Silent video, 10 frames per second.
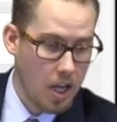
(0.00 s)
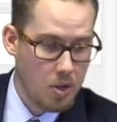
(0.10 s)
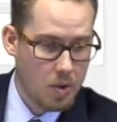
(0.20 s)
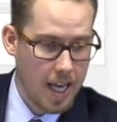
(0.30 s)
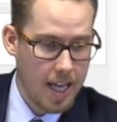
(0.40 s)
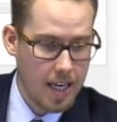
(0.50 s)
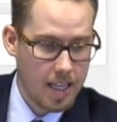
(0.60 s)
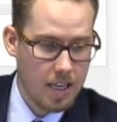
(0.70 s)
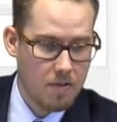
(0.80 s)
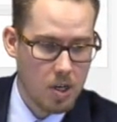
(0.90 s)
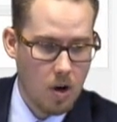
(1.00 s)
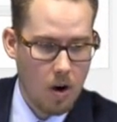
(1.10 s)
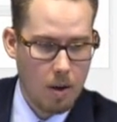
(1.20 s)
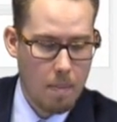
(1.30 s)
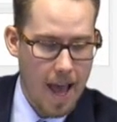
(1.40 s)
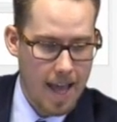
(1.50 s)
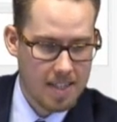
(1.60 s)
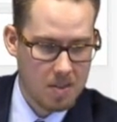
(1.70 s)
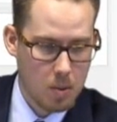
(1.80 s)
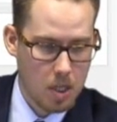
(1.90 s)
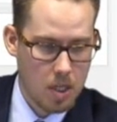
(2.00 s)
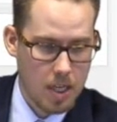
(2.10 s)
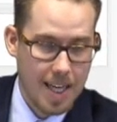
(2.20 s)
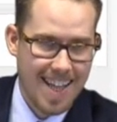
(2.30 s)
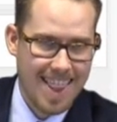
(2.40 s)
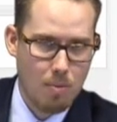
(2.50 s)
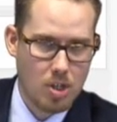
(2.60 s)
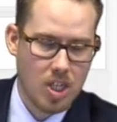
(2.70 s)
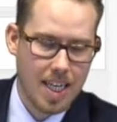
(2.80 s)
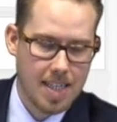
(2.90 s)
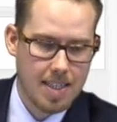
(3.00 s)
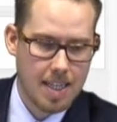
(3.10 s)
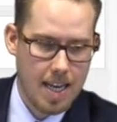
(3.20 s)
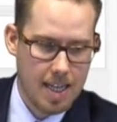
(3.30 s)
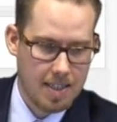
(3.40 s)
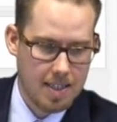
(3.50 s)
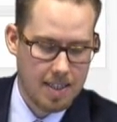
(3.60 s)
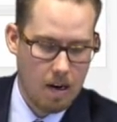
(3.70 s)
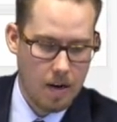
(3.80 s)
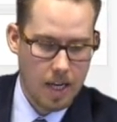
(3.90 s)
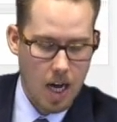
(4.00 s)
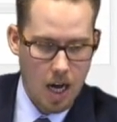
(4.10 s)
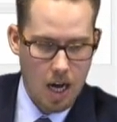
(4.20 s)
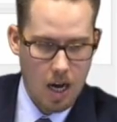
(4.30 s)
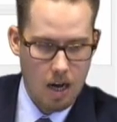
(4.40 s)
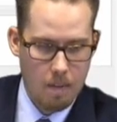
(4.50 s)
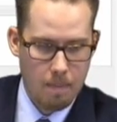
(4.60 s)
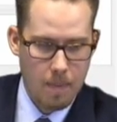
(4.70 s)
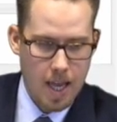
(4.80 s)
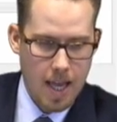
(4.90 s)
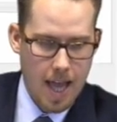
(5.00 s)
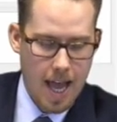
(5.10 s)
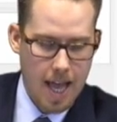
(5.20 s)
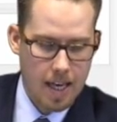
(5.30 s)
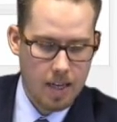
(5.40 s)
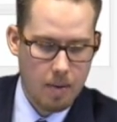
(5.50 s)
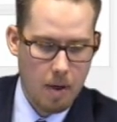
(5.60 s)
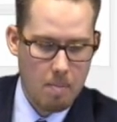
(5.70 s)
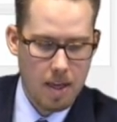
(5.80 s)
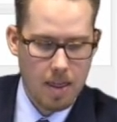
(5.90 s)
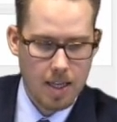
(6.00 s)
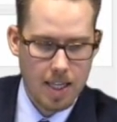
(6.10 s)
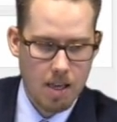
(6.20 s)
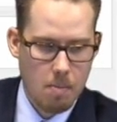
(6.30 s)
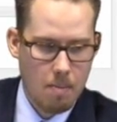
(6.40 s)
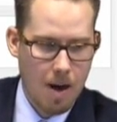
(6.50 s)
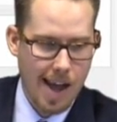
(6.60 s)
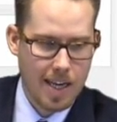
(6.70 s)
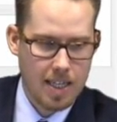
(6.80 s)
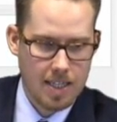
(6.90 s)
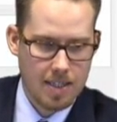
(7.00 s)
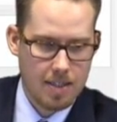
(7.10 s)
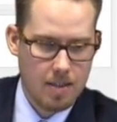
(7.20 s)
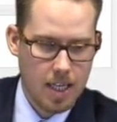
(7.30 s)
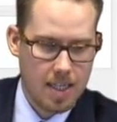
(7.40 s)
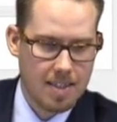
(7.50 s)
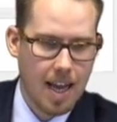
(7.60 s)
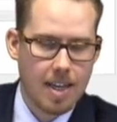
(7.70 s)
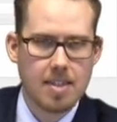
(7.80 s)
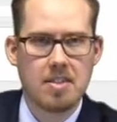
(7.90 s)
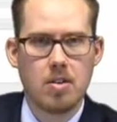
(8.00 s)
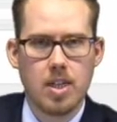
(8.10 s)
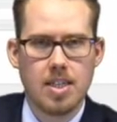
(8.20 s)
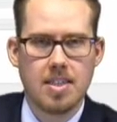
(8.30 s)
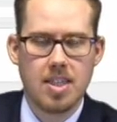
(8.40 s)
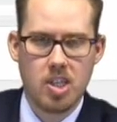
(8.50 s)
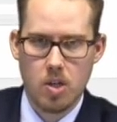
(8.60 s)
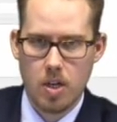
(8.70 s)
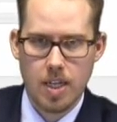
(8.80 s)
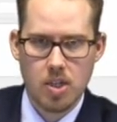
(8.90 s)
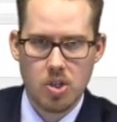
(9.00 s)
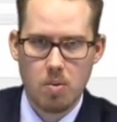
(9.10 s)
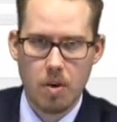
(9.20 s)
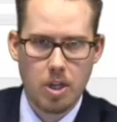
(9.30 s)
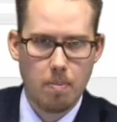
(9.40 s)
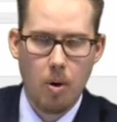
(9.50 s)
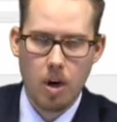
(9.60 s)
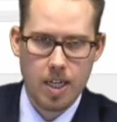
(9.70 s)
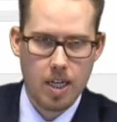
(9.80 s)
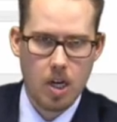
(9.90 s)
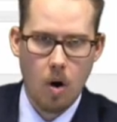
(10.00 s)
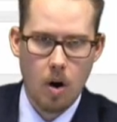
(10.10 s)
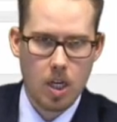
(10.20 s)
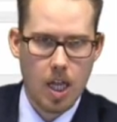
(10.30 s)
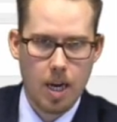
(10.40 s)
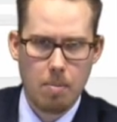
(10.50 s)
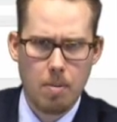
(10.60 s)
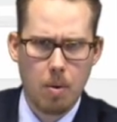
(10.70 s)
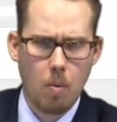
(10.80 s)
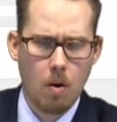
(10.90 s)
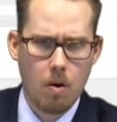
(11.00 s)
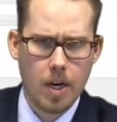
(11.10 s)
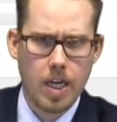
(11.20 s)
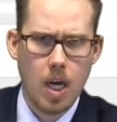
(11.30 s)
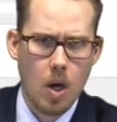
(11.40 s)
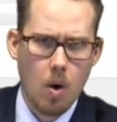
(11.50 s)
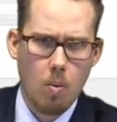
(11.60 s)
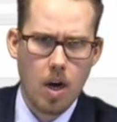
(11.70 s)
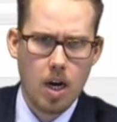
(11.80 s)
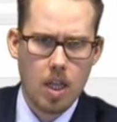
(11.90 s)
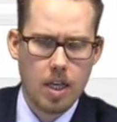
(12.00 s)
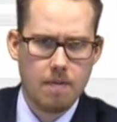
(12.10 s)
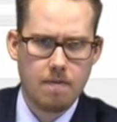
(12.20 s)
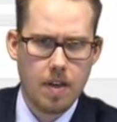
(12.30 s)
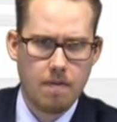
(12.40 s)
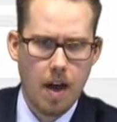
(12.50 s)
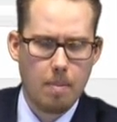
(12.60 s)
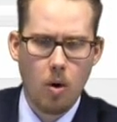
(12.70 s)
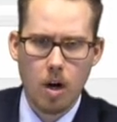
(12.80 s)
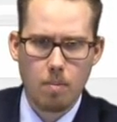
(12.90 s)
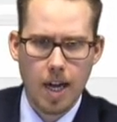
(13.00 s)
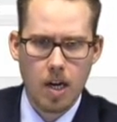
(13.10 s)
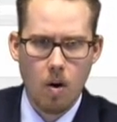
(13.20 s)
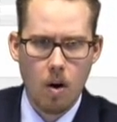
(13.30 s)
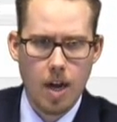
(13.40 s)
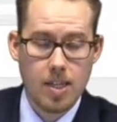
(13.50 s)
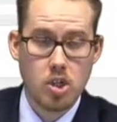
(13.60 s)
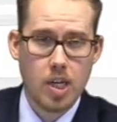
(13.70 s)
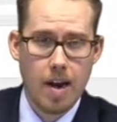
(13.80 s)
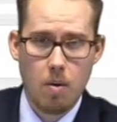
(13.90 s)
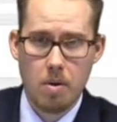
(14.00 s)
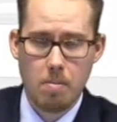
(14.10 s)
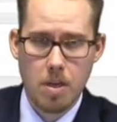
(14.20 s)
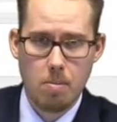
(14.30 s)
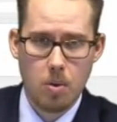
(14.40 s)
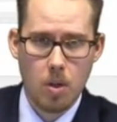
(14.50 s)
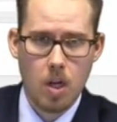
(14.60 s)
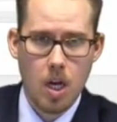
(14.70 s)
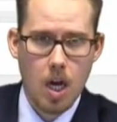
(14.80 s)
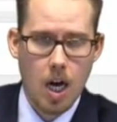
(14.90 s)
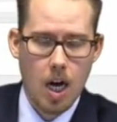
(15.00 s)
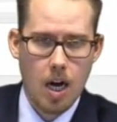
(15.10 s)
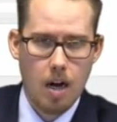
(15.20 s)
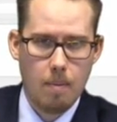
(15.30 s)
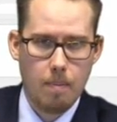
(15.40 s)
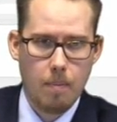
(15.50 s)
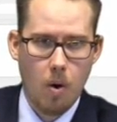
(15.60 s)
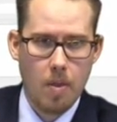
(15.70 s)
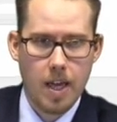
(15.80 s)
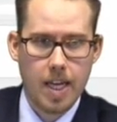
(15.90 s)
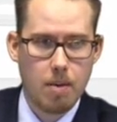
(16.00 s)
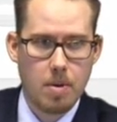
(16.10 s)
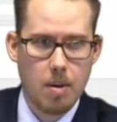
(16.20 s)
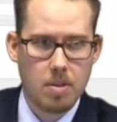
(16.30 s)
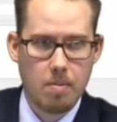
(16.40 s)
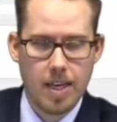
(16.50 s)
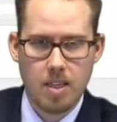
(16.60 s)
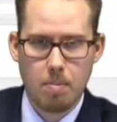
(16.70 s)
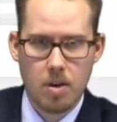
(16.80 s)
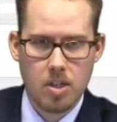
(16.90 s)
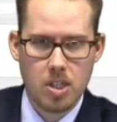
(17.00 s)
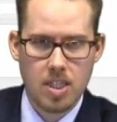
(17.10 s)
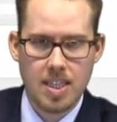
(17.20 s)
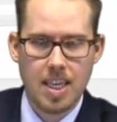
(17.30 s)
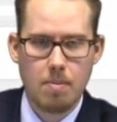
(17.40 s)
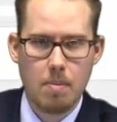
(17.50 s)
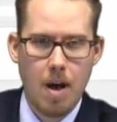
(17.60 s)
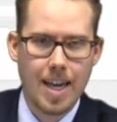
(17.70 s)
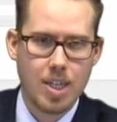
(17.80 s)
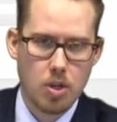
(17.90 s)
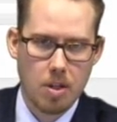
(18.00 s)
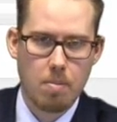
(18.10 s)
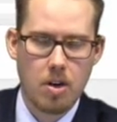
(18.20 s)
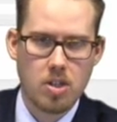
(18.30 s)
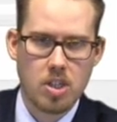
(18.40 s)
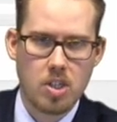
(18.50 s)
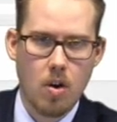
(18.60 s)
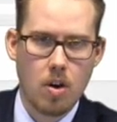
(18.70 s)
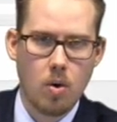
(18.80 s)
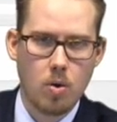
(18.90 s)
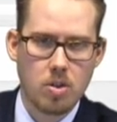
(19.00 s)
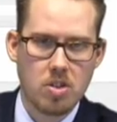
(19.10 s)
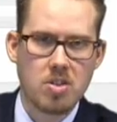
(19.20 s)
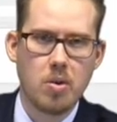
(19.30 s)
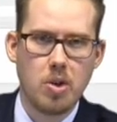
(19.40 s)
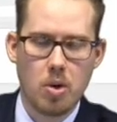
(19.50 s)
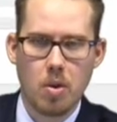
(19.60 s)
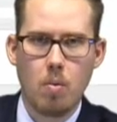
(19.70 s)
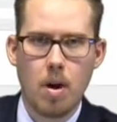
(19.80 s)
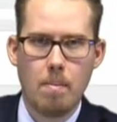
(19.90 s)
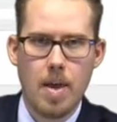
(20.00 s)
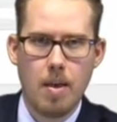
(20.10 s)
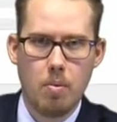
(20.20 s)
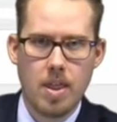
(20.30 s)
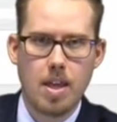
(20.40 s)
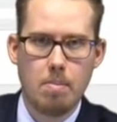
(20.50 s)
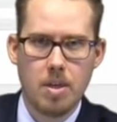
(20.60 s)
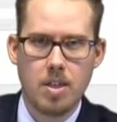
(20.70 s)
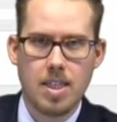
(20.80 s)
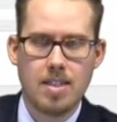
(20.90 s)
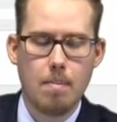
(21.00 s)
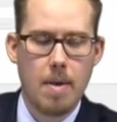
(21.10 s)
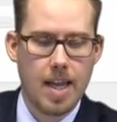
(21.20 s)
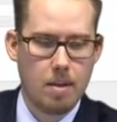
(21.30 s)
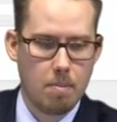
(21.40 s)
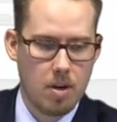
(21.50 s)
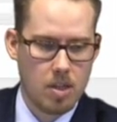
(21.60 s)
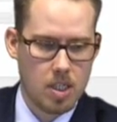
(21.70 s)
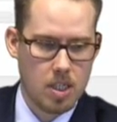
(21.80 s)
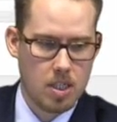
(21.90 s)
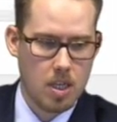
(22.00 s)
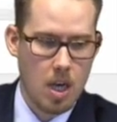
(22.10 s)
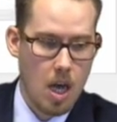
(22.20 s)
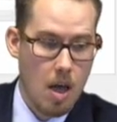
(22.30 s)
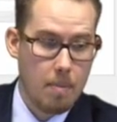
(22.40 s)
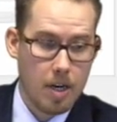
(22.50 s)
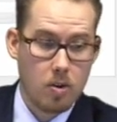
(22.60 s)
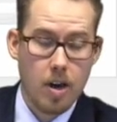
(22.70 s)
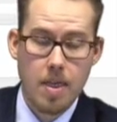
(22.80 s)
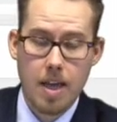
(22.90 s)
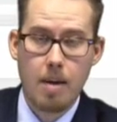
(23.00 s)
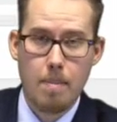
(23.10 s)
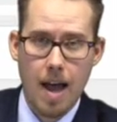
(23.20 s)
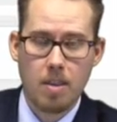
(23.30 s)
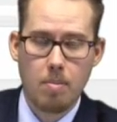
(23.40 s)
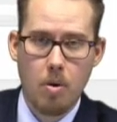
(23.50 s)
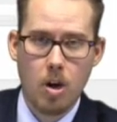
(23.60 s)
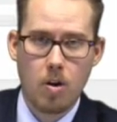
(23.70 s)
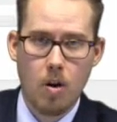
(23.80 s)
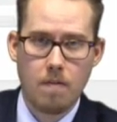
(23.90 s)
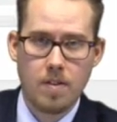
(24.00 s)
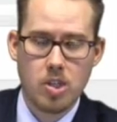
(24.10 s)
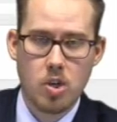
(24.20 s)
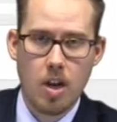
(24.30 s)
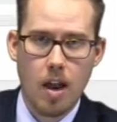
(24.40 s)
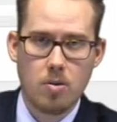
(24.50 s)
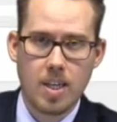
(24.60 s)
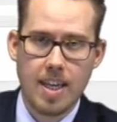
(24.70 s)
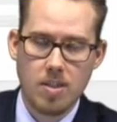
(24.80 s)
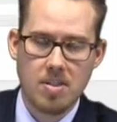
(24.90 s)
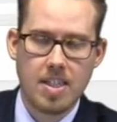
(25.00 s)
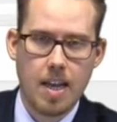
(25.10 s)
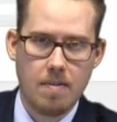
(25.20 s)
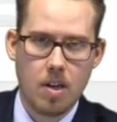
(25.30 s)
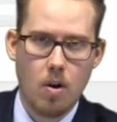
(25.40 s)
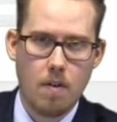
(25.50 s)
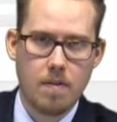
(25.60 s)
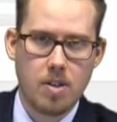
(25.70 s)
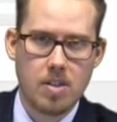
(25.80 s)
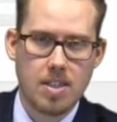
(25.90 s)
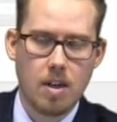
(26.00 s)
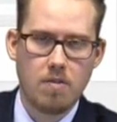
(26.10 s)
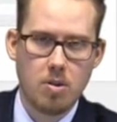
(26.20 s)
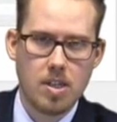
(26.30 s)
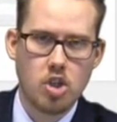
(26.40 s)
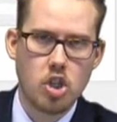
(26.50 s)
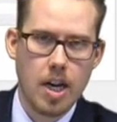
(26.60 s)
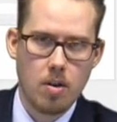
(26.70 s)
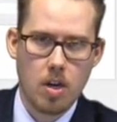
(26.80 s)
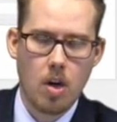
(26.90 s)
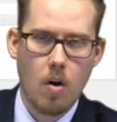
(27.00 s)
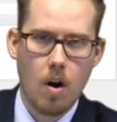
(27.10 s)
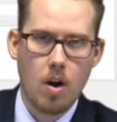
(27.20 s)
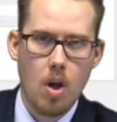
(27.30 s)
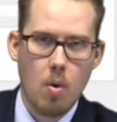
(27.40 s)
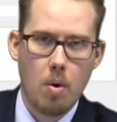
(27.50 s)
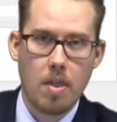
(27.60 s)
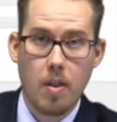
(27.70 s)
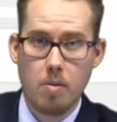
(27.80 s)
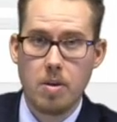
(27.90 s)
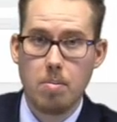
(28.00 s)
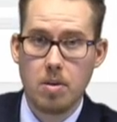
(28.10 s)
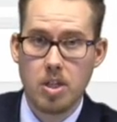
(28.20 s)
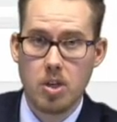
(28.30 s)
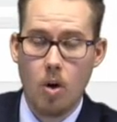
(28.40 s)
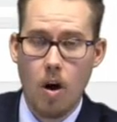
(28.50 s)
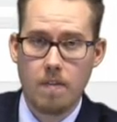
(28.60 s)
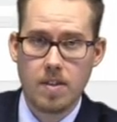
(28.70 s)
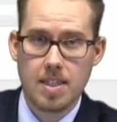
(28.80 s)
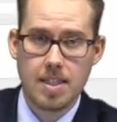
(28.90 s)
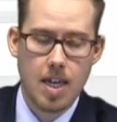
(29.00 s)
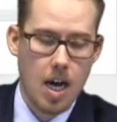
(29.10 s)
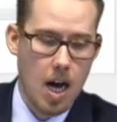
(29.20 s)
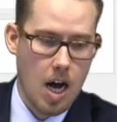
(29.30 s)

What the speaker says: You can give your cart a password, which isn't necessary. And a big thing to keep in mind is it's not necessarily a security issue when you're parking a cart. A lot of people worry, well, if I park my cart and share it with people, are they going to be able to make the purchases? Keep in mind, you're the purchase card holder, so you're the one with the ability to make the purchase. But a great thing about the Park Cart feature, not only can you save the cart for yourself, you can share the cart with other people in your office.